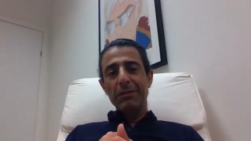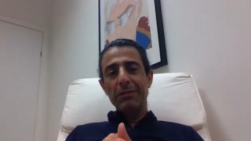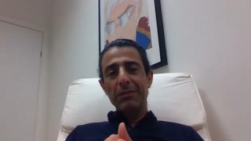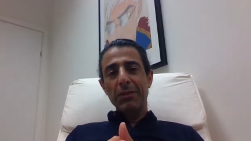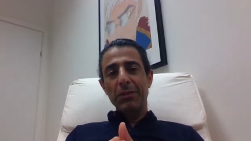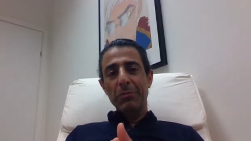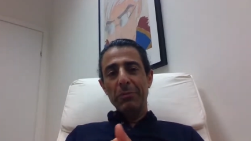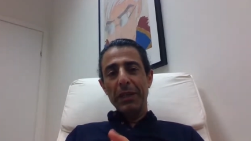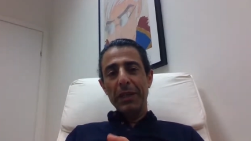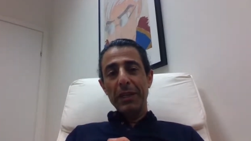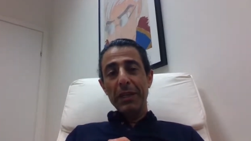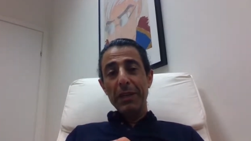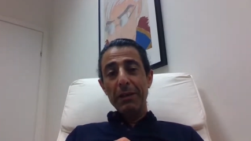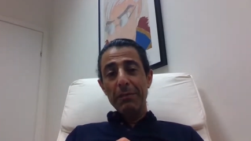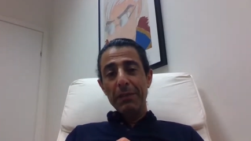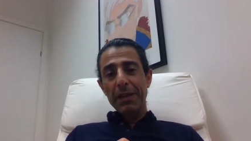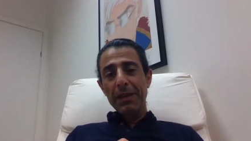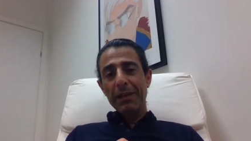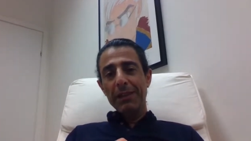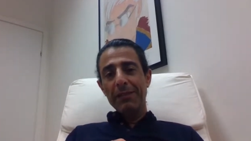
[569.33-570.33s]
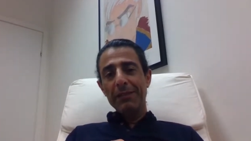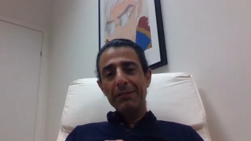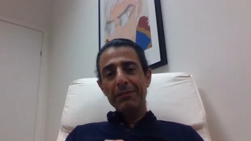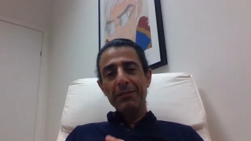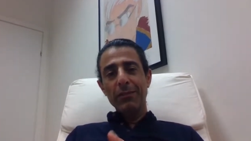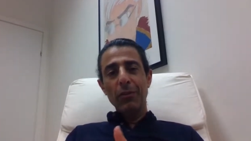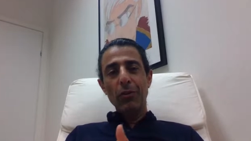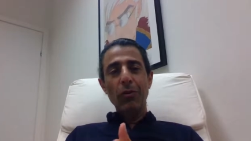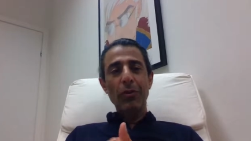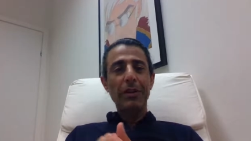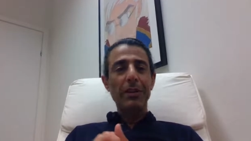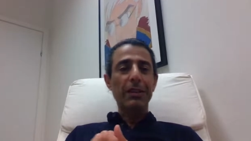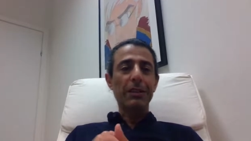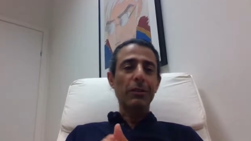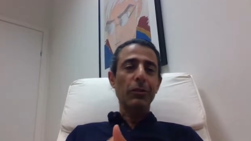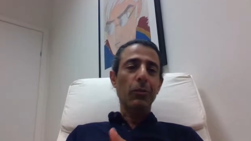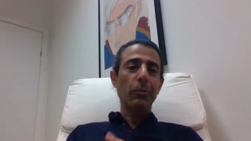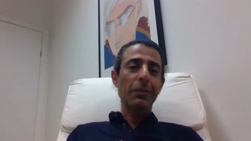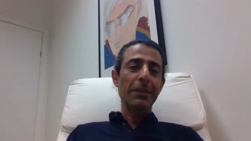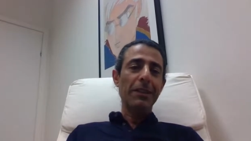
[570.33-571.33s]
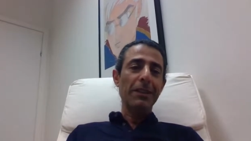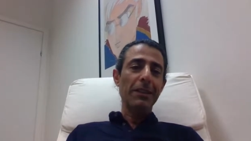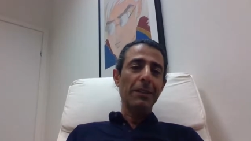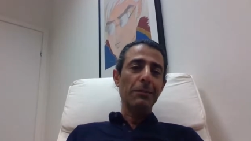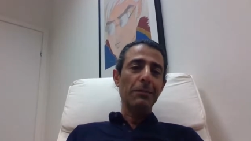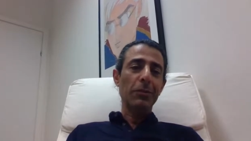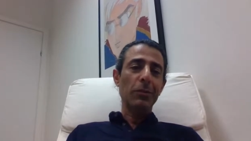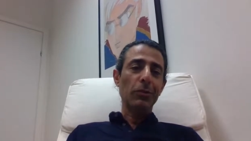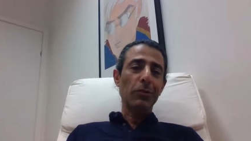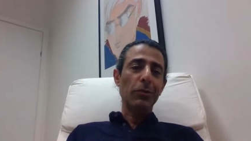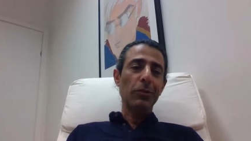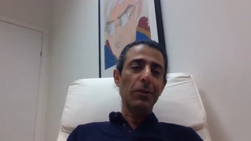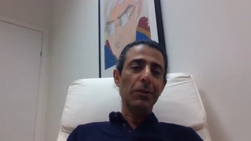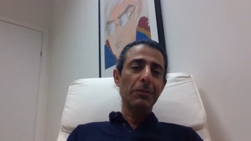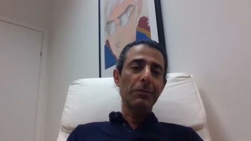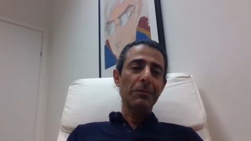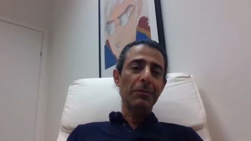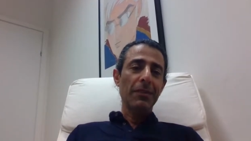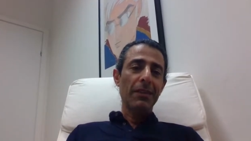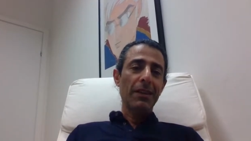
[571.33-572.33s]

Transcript: my email, oren@openlm.com,